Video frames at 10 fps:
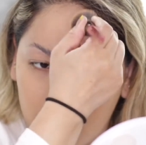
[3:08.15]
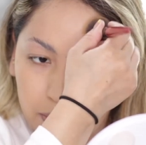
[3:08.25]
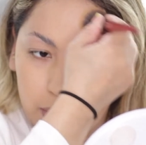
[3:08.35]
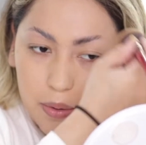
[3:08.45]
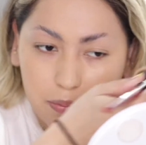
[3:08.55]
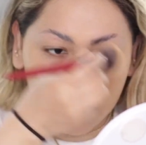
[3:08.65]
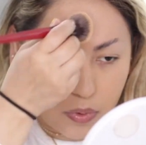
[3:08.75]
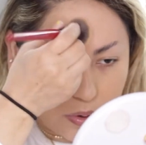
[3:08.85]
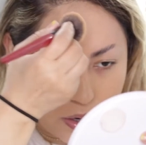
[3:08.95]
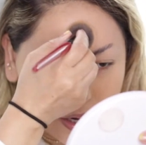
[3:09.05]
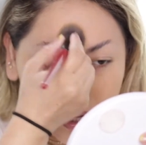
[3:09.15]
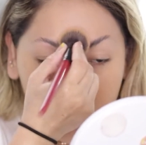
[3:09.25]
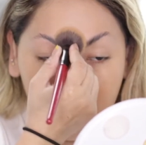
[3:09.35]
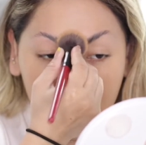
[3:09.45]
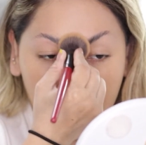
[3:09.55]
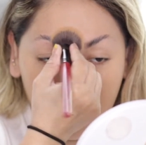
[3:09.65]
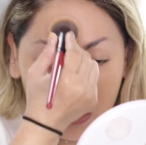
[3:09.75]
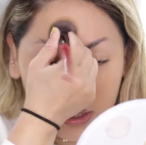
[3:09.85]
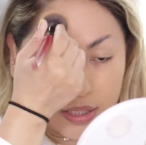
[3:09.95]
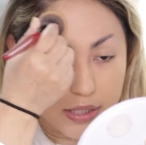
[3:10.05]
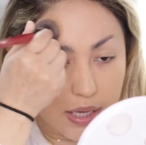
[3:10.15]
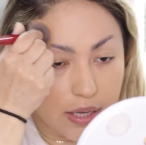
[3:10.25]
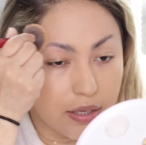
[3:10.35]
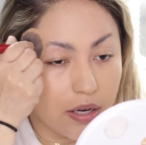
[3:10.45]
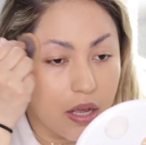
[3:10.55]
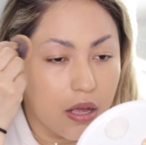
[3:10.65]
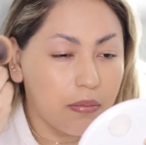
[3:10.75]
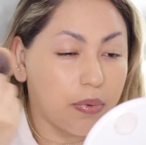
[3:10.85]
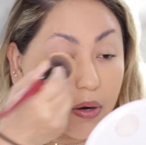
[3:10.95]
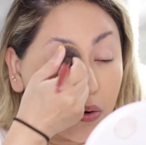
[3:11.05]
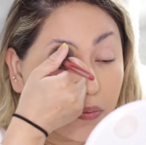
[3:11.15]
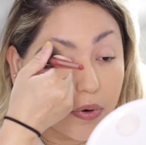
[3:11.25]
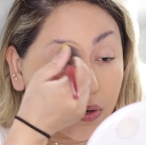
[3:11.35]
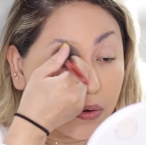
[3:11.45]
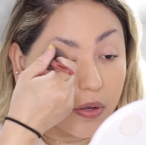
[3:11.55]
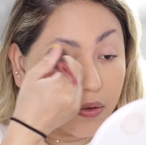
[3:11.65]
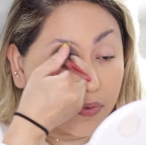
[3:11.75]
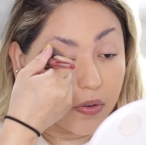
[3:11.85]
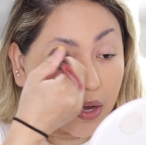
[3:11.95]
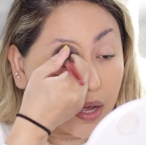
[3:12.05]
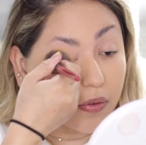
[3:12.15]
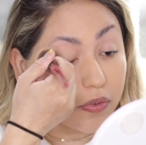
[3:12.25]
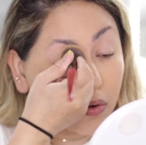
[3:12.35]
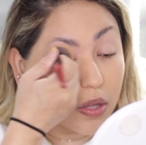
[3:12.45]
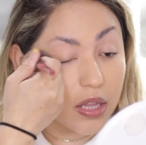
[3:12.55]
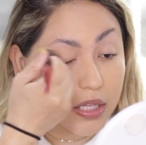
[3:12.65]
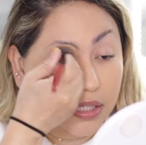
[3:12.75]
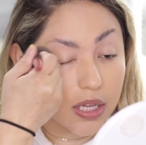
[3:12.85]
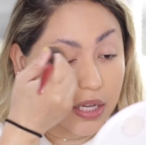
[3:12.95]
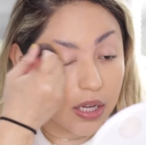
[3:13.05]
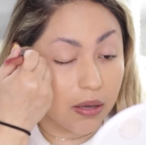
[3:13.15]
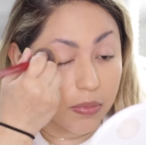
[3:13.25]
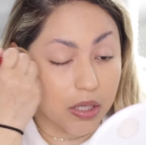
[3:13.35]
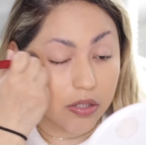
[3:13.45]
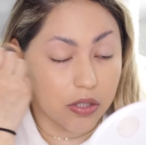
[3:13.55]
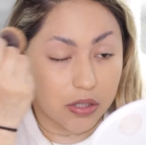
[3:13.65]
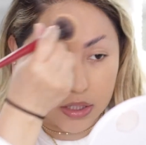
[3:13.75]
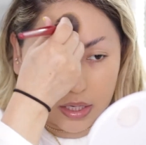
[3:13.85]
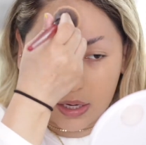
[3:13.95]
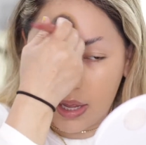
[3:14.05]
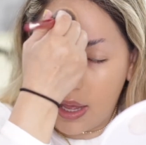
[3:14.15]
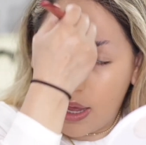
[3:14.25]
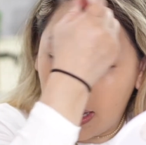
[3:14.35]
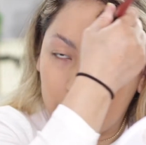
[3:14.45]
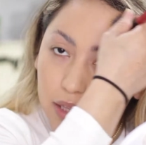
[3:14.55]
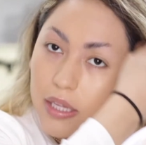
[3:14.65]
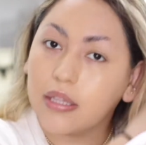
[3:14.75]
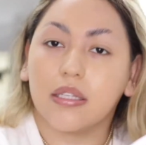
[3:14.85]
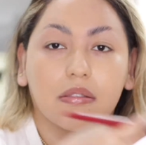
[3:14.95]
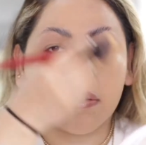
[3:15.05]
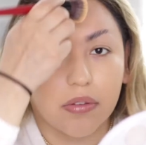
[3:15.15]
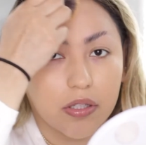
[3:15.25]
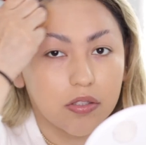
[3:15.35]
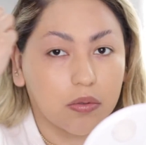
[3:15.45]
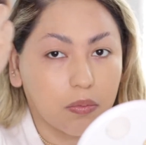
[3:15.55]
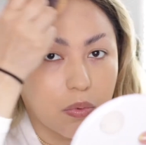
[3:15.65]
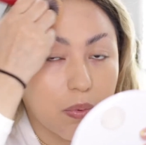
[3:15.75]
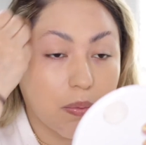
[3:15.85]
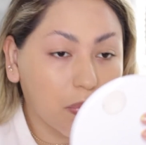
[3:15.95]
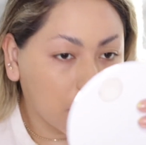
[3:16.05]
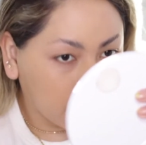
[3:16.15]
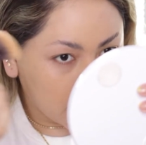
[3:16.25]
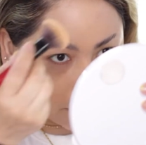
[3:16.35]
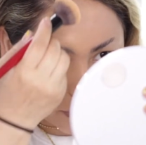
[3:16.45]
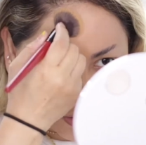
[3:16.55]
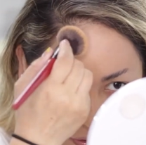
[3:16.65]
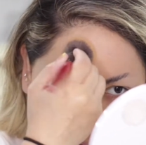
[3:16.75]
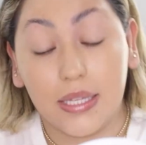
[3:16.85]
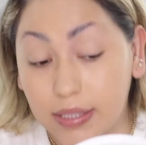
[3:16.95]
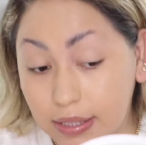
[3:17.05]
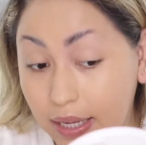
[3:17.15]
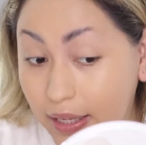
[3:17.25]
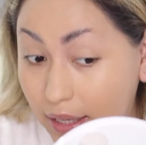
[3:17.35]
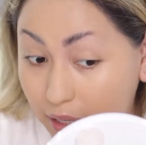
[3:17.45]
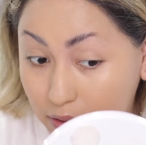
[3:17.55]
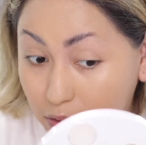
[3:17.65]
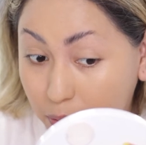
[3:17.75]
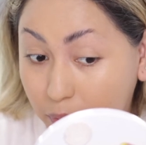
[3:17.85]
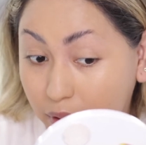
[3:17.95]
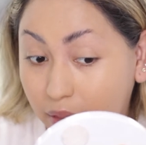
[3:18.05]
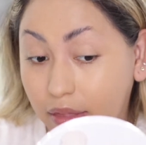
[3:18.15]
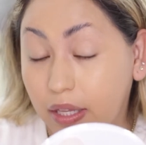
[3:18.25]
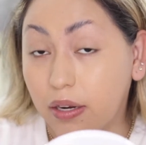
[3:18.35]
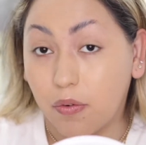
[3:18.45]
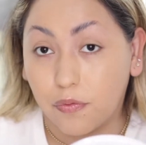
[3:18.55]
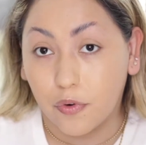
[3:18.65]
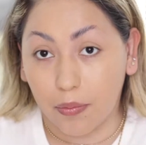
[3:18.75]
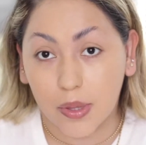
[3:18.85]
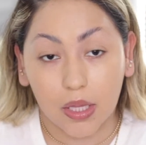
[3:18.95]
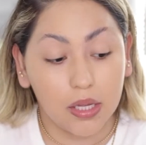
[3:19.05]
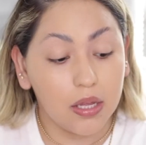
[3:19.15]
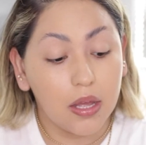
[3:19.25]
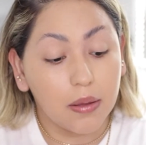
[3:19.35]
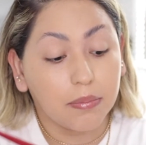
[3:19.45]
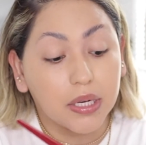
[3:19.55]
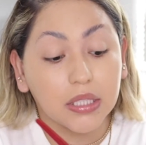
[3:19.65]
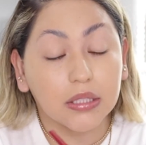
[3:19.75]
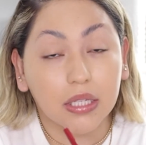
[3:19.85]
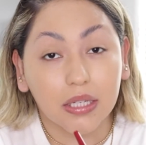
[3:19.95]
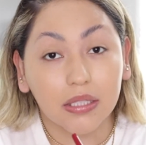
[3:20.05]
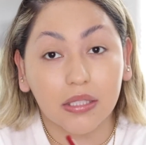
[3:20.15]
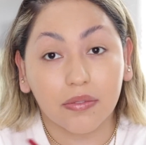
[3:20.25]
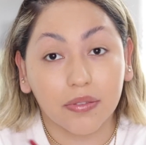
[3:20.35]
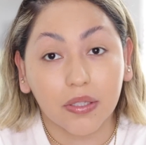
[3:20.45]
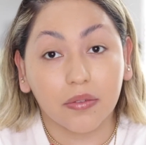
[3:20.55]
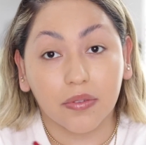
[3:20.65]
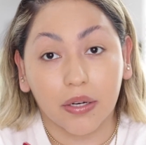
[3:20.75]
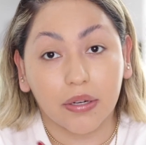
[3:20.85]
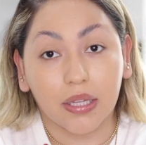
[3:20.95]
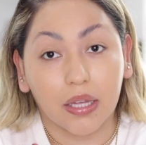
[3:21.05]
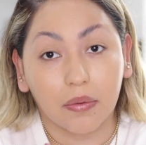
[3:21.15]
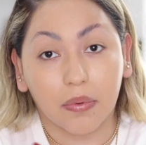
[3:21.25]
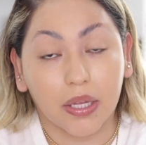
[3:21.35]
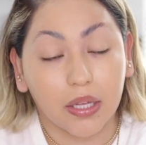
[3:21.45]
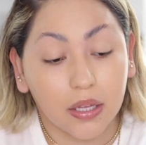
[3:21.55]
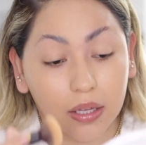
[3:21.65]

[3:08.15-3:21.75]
bit more on the oily side. But overall, if you have oily skin, combination skin, I think this foundation would be perfect for you. It's not a super thin formula, but it does feel very lightweight